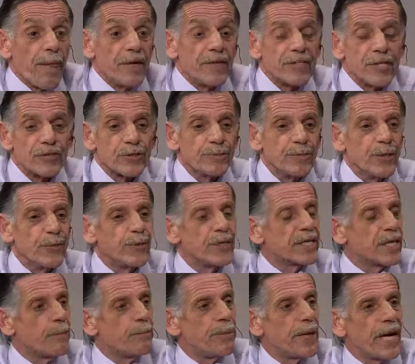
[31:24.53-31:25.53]
Doesn't mean we
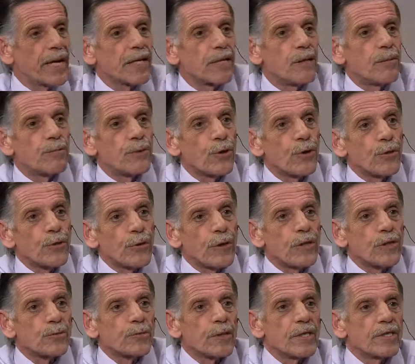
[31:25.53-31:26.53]
cut back on
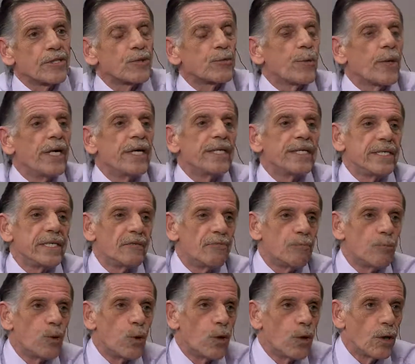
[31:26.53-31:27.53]
programs, but it's a way to give
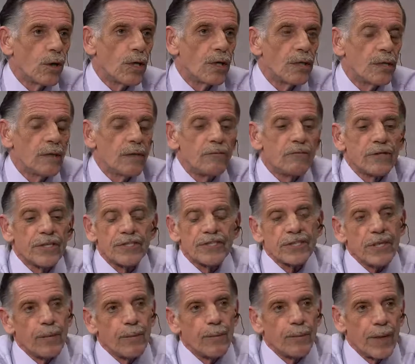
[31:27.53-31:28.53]
more for the
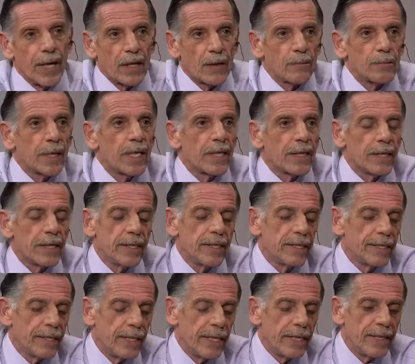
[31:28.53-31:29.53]
same amount of
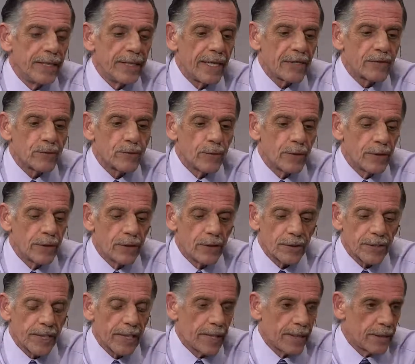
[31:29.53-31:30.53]
money. And that's what we
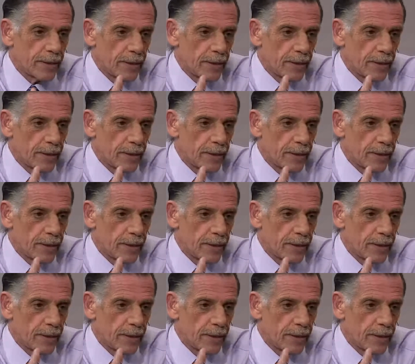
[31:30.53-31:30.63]
look at.